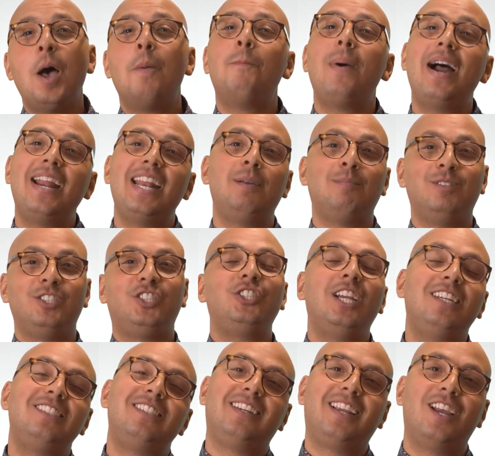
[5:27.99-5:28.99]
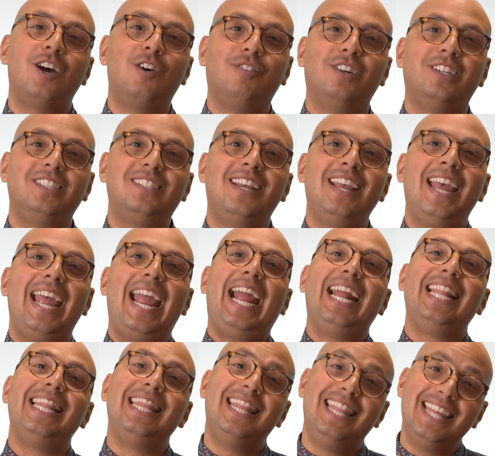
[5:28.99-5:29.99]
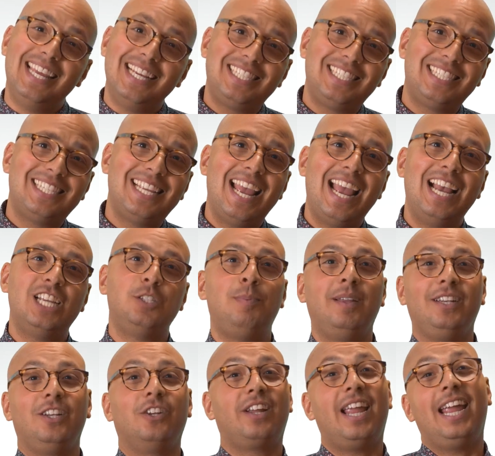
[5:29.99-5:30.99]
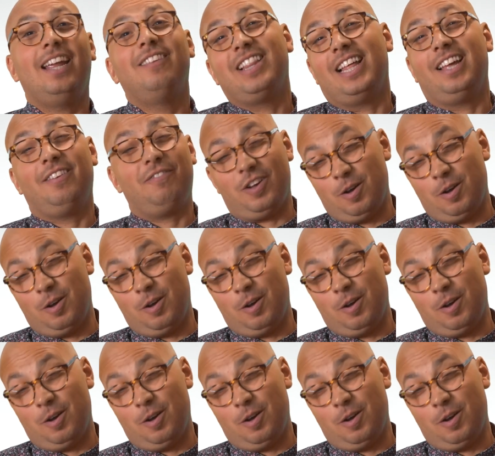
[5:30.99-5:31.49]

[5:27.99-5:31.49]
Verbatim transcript: my name is Jason Calvert, and this has been your K Life